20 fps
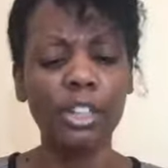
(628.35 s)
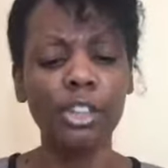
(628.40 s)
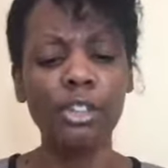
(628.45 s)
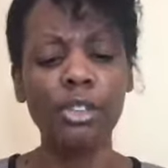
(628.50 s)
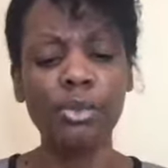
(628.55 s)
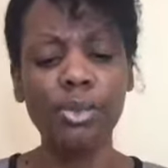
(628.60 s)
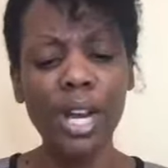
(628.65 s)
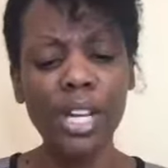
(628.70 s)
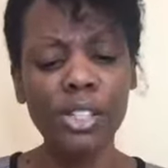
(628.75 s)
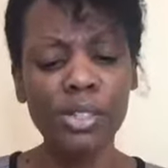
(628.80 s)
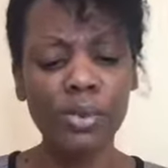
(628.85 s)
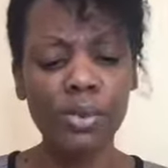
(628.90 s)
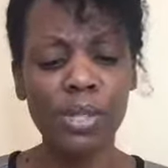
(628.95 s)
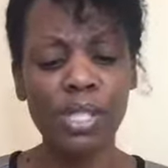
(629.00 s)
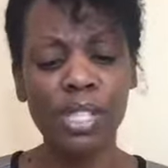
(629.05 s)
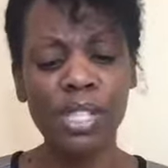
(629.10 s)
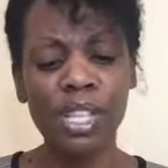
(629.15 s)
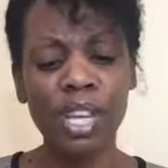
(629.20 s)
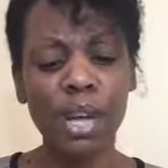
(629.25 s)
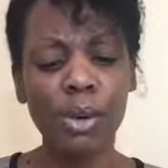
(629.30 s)

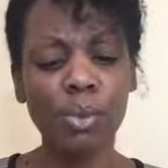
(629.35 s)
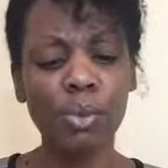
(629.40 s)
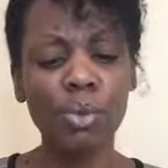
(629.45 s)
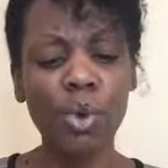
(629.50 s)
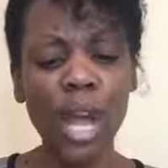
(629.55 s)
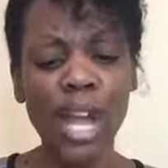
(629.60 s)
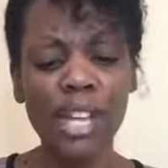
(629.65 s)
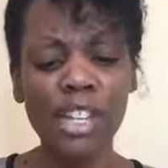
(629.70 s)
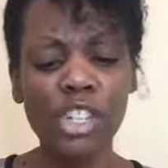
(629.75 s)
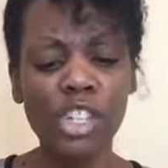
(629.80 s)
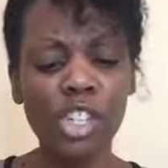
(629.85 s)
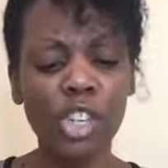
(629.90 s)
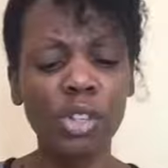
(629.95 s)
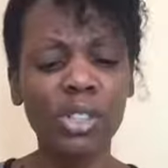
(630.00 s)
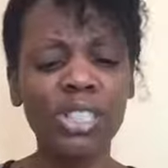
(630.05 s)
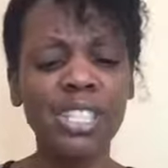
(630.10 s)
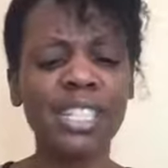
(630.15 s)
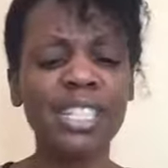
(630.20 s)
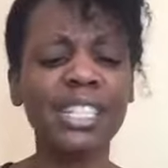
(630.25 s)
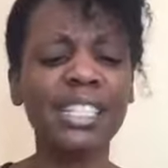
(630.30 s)
treacherous, rash,
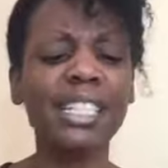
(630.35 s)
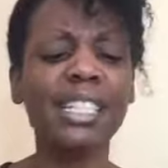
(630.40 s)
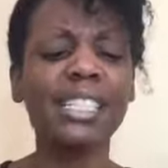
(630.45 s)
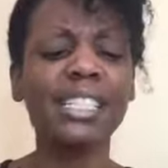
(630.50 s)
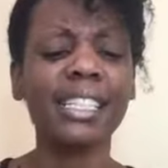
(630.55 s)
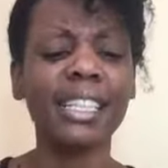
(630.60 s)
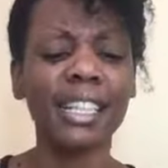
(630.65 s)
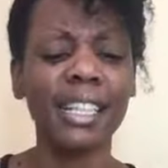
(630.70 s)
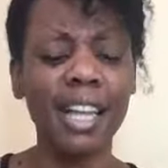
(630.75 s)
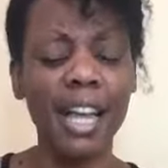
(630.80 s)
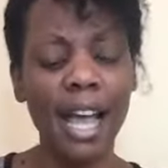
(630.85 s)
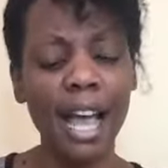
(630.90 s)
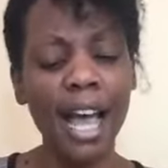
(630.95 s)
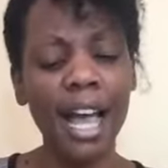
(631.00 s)
conceited,